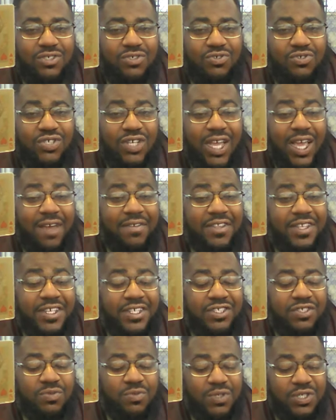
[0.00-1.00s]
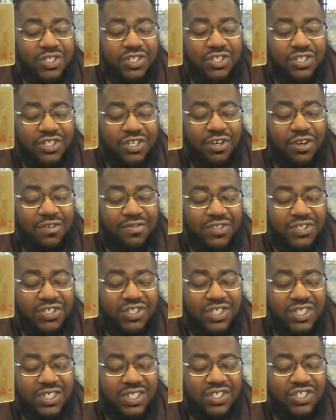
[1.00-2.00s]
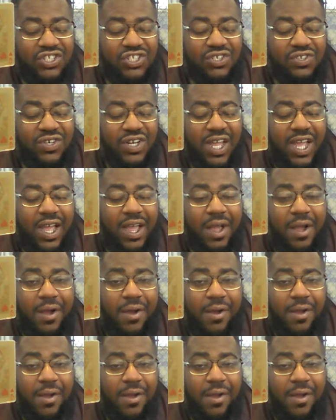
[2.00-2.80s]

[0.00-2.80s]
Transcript: You should have the intuition to know if this shit legit or not.